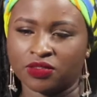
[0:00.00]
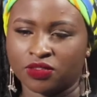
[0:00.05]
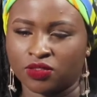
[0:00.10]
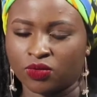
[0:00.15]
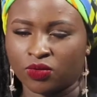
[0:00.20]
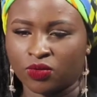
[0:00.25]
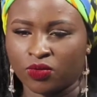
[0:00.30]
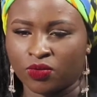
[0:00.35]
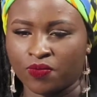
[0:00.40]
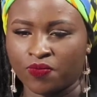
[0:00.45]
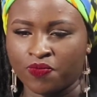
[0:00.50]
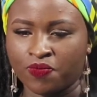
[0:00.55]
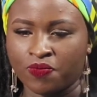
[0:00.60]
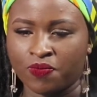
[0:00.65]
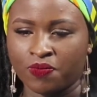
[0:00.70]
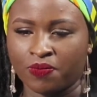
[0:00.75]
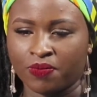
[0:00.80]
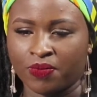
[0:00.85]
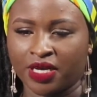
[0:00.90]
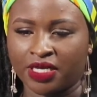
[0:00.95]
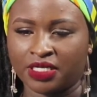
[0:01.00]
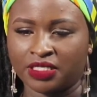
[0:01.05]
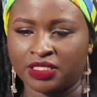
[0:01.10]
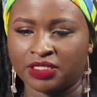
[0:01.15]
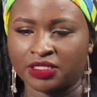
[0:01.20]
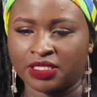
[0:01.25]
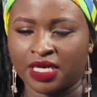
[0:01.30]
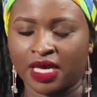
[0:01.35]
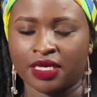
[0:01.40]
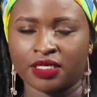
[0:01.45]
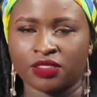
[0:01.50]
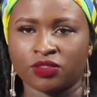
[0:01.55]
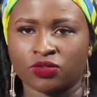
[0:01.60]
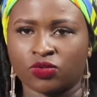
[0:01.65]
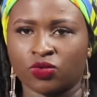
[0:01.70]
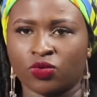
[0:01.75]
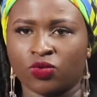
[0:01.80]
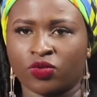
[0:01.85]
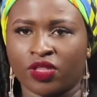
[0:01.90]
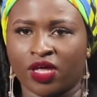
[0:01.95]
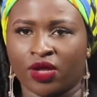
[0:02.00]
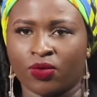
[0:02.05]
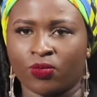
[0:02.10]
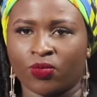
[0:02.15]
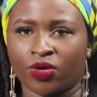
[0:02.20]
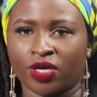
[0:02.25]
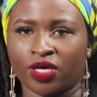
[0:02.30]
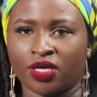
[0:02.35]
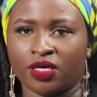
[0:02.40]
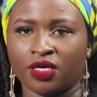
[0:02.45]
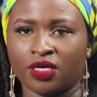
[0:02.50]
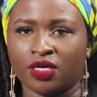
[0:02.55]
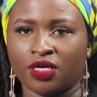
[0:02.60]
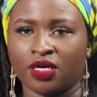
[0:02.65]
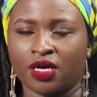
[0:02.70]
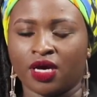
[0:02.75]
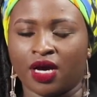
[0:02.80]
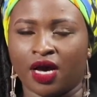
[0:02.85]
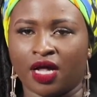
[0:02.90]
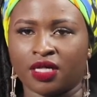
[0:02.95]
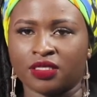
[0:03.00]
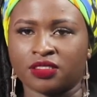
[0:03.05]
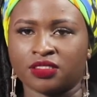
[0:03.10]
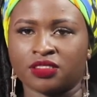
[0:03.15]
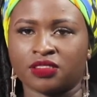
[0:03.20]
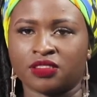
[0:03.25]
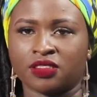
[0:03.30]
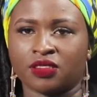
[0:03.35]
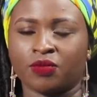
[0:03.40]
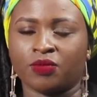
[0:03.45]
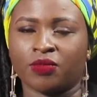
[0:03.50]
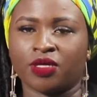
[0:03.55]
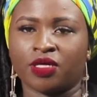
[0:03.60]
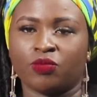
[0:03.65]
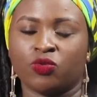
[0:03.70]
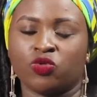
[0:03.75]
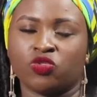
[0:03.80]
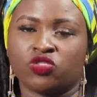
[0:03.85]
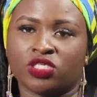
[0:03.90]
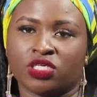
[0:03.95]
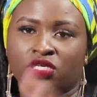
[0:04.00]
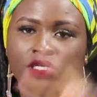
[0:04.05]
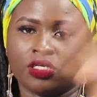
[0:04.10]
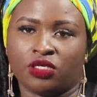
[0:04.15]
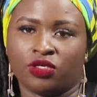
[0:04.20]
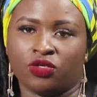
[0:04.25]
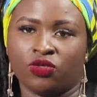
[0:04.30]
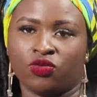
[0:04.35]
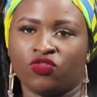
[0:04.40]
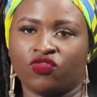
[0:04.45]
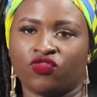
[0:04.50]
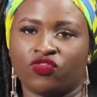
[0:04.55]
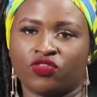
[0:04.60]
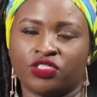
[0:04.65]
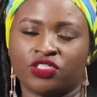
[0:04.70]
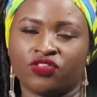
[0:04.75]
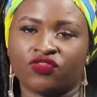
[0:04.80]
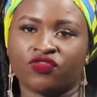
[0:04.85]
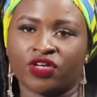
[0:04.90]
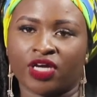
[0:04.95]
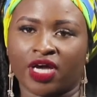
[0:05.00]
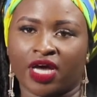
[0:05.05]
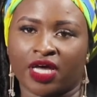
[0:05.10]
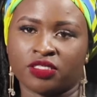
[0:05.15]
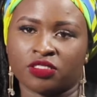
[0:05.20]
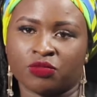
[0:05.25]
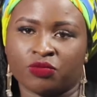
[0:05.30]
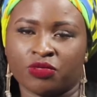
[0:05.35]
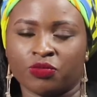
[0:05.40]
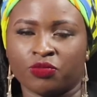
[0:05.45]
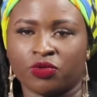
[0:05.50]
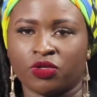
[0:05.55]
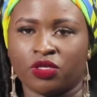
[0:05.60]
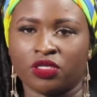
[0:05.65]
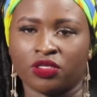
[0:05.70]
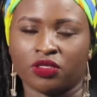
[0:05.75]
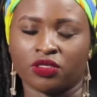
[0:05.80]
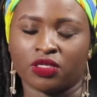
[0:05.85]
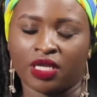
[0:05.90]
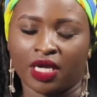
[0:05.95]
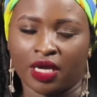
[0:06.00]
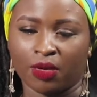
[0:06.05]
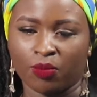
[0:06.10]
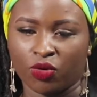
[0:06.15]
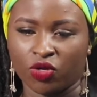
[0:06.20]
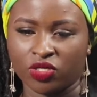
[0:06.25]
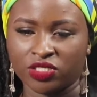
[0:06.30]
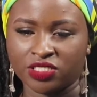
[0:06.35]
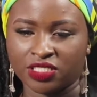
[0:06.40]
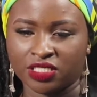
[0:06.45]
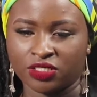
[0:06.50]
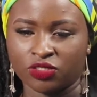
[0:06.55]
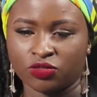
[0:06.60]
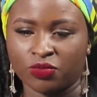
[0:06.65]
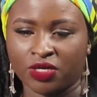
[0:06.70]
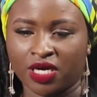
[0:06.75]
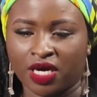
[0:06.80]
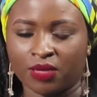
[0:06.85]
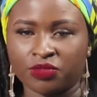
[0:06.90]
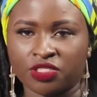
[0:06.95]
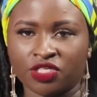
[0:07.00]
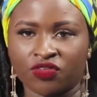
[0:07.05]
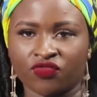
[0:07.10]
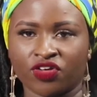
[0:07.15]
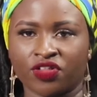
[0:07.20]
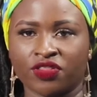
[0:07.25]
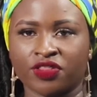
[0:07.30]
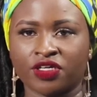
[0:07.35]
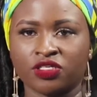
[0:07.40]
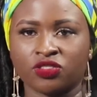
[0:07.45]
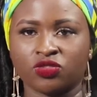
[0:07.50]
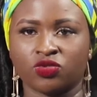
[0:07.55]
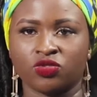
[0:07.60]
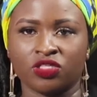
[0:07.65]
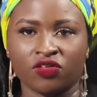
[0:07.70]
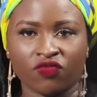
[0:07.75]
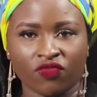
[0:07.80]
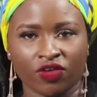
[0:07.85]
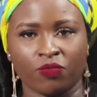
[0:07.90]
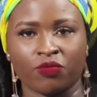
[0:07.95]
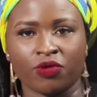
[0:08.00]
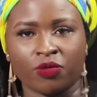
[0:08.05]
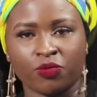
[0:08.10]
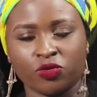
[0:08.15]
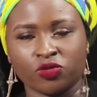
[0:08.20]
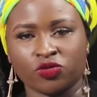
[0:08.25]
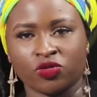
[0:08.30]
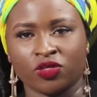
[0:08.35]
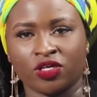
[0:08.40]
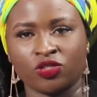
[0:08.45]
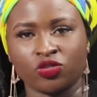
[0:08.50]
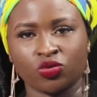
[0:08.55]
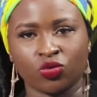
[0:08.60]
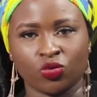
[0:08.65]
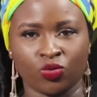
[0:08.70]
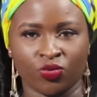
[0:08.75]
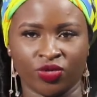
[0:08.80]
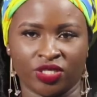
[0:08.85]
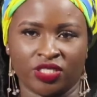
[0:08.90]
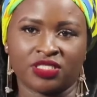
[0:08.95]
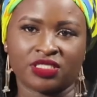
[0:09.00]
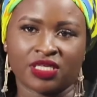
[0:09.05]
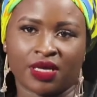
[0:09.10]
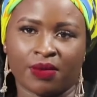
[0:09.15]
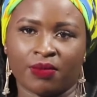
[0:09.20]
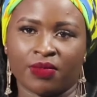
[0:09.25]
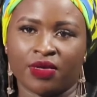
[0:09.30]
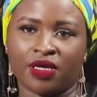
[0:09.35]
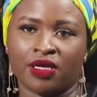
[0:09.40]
so... My desire is to go that way. Mm-hmm. I'll still make music, you know, for different kinds of people. Like Paul said, become different things to different people so that you win some.